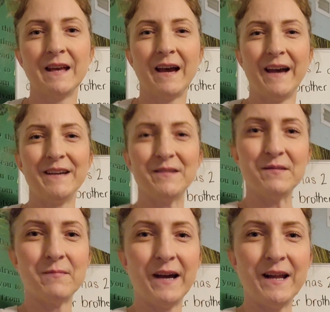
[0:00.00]
Hi,
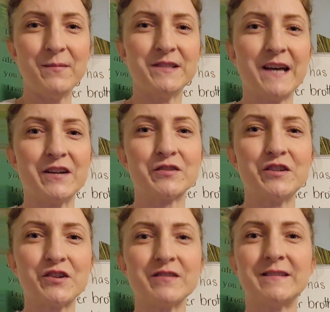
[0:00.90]
my name is Ashley
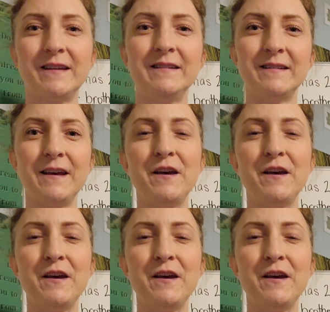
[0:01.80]
Johnson,